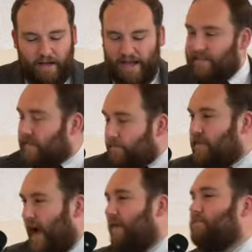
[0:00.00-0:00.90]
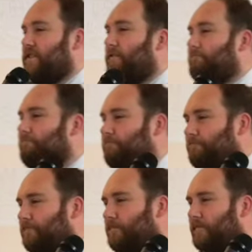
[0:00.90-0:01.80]
And sometimes
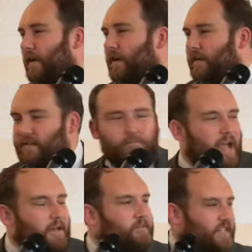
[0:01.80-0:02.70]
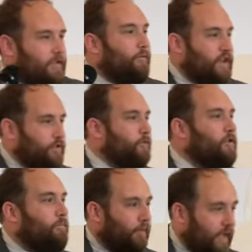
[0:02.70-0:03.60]
individuals
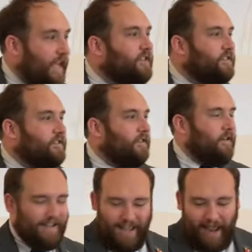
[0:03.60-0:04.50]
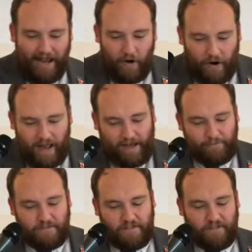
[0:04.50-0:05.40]
are placed in our
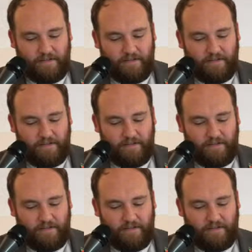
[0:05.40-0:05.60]
lives